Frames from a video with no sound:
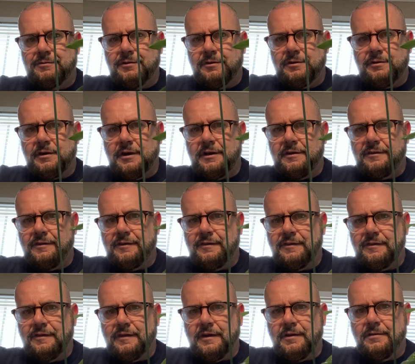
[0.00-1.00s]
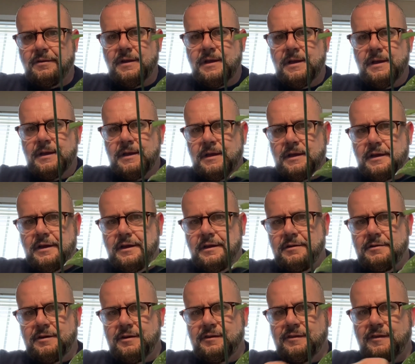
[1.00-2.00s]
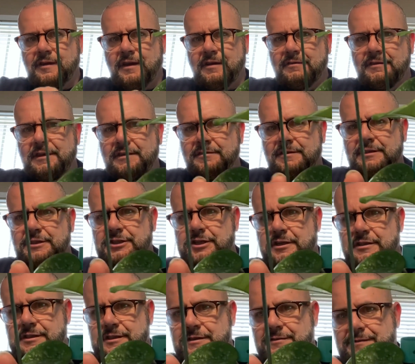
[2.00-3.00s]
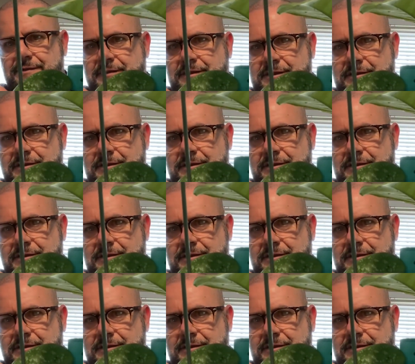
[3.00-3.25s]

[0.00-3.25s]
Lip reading: crosses. So here is Leland Joseph. As you